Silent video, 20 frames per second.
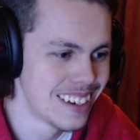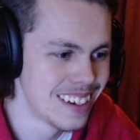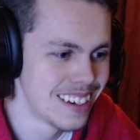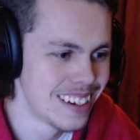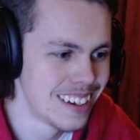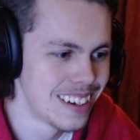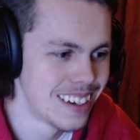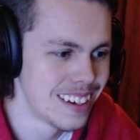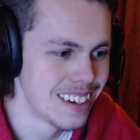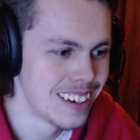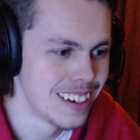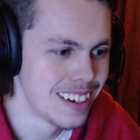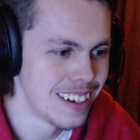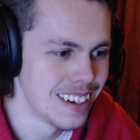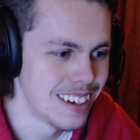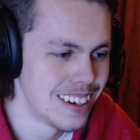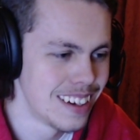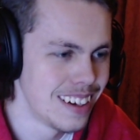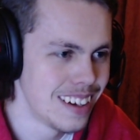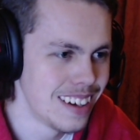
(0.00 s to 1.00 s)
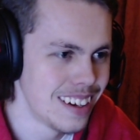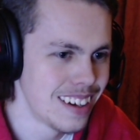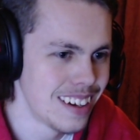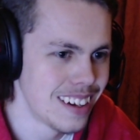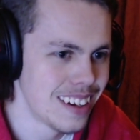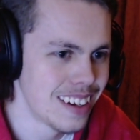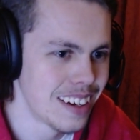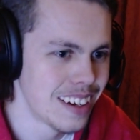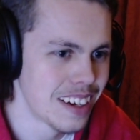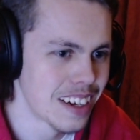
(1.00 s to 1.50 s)

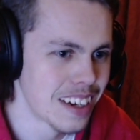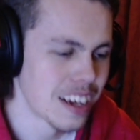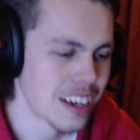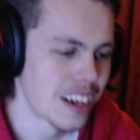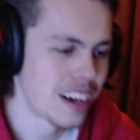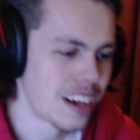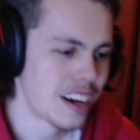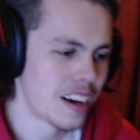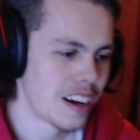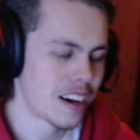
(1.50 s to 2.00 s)
Nothing is said.